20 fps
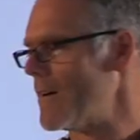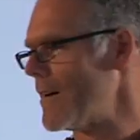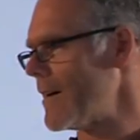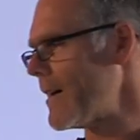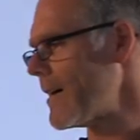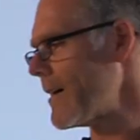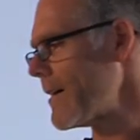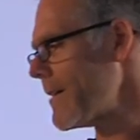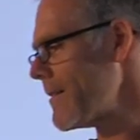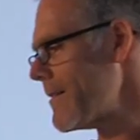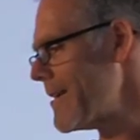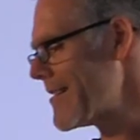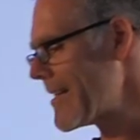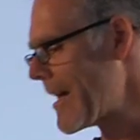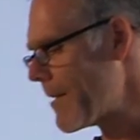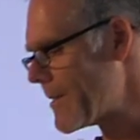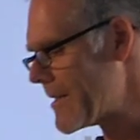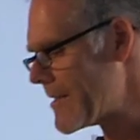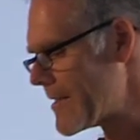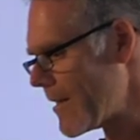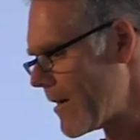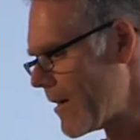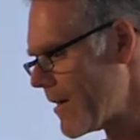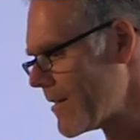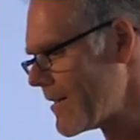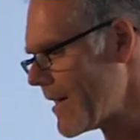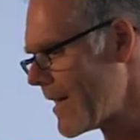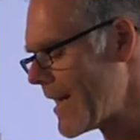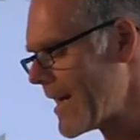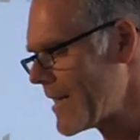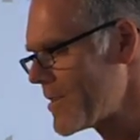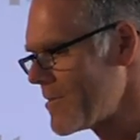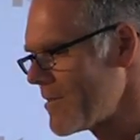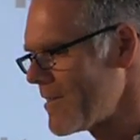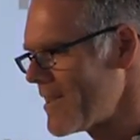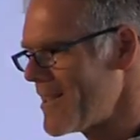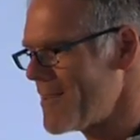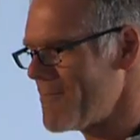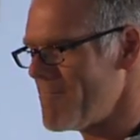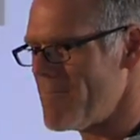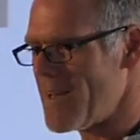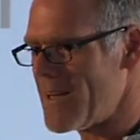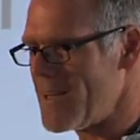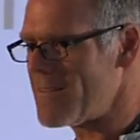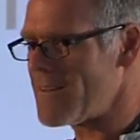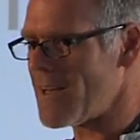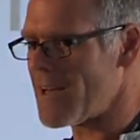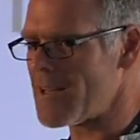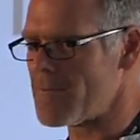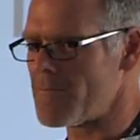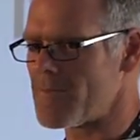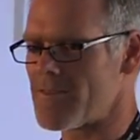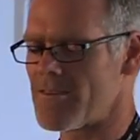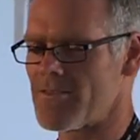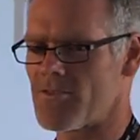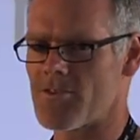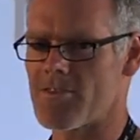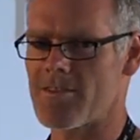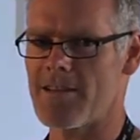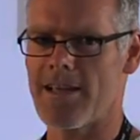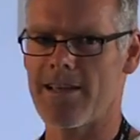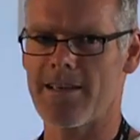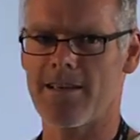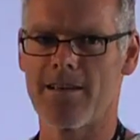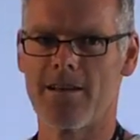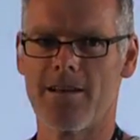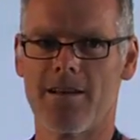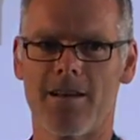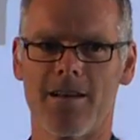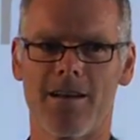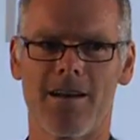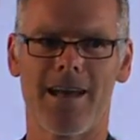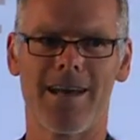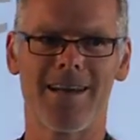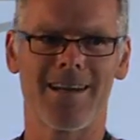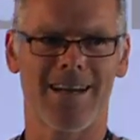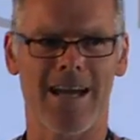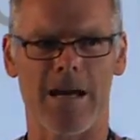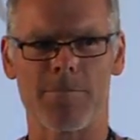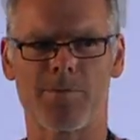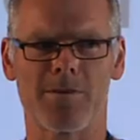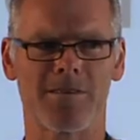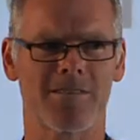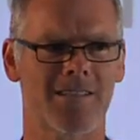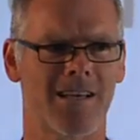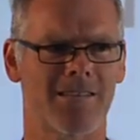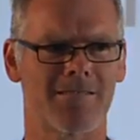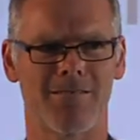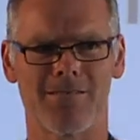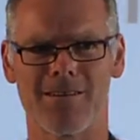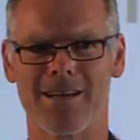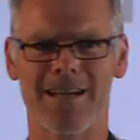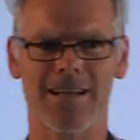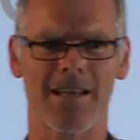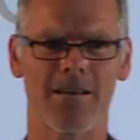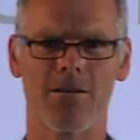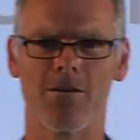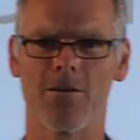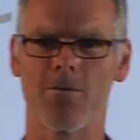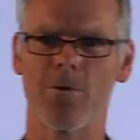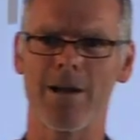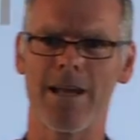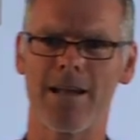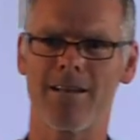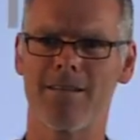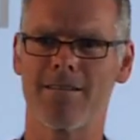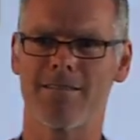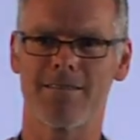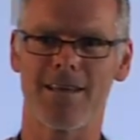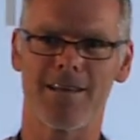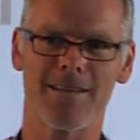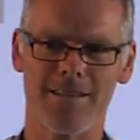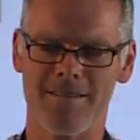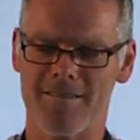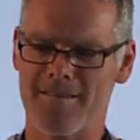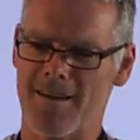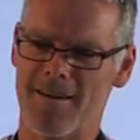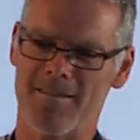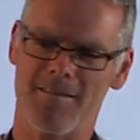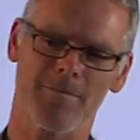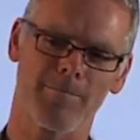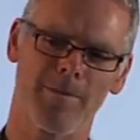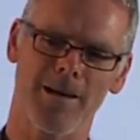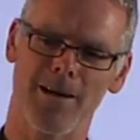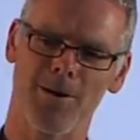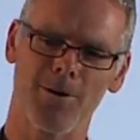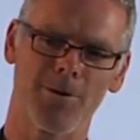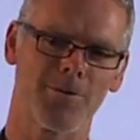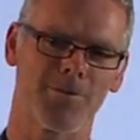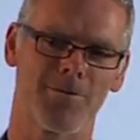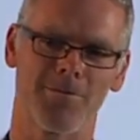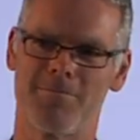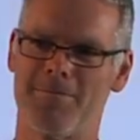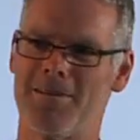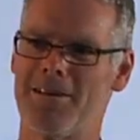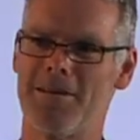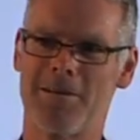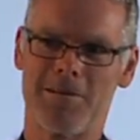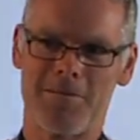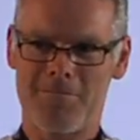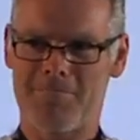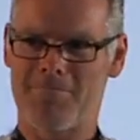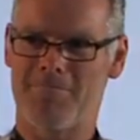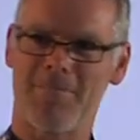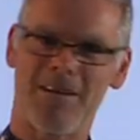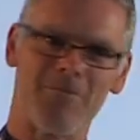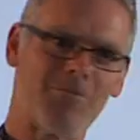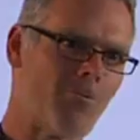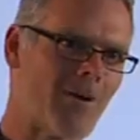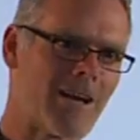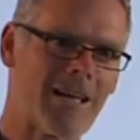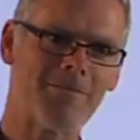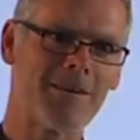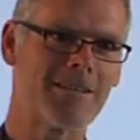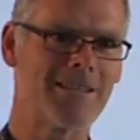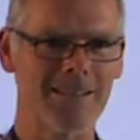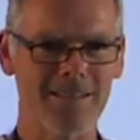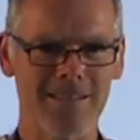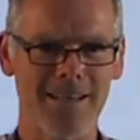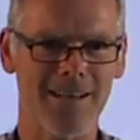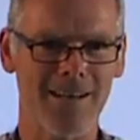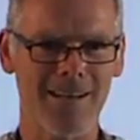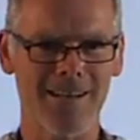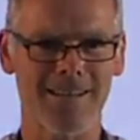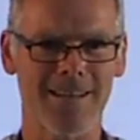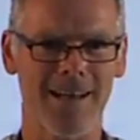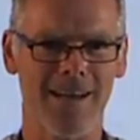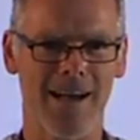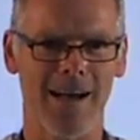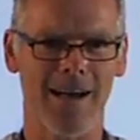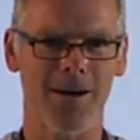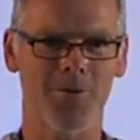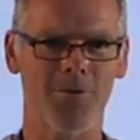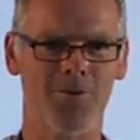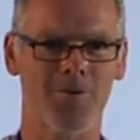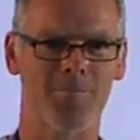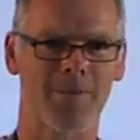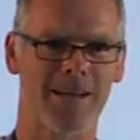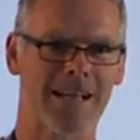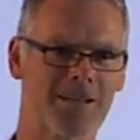Uh, this happens a lot, and actually many times, just like, like couples that don't get along well, they discuss about whatever detail in the house, but